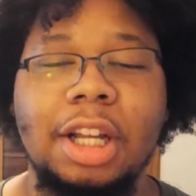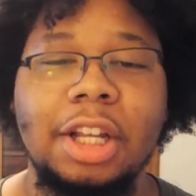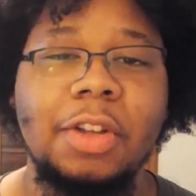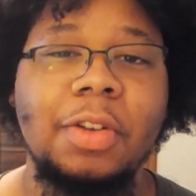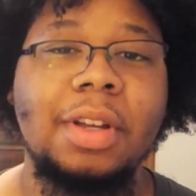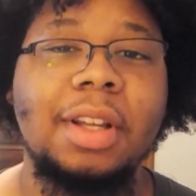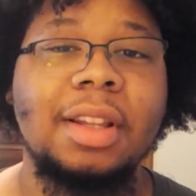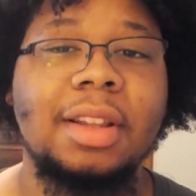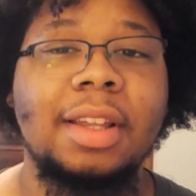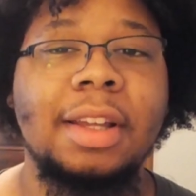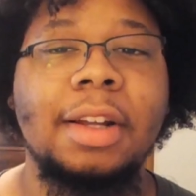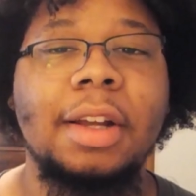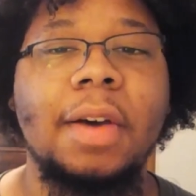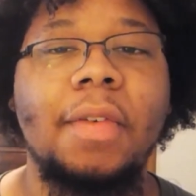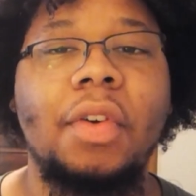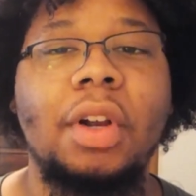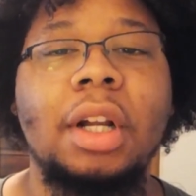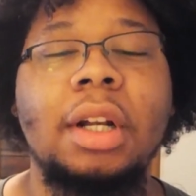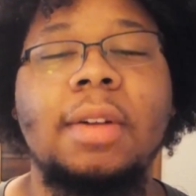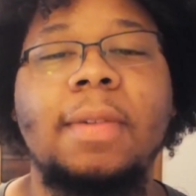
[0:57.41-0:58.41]
you can think
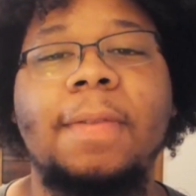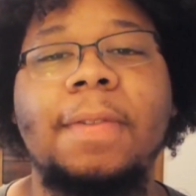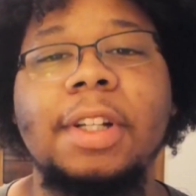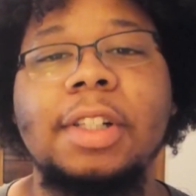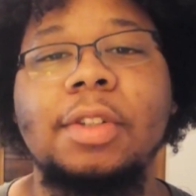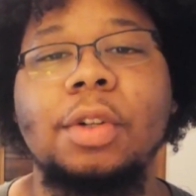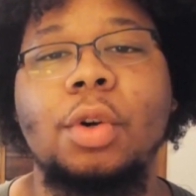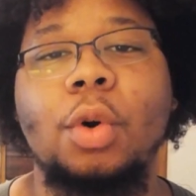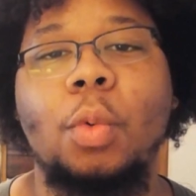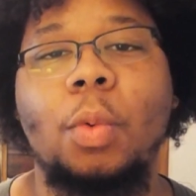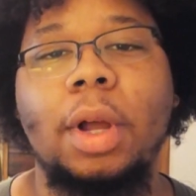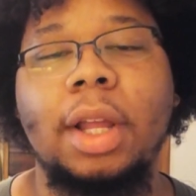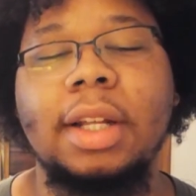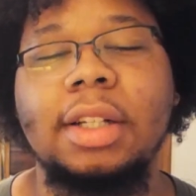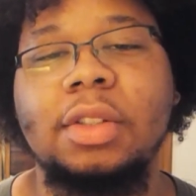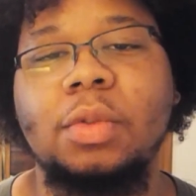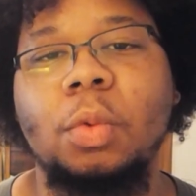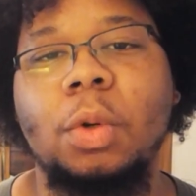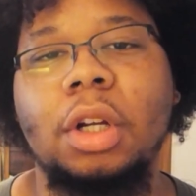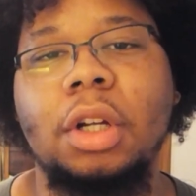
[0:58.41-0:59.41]
of it in a physical way
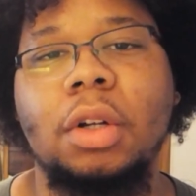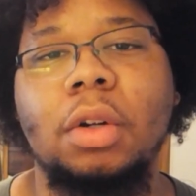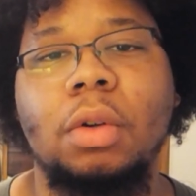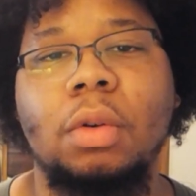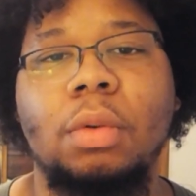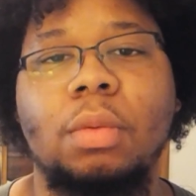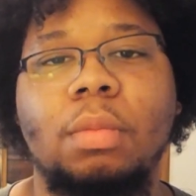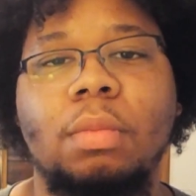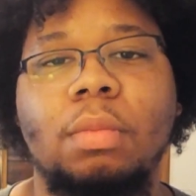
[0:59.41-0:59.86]
as well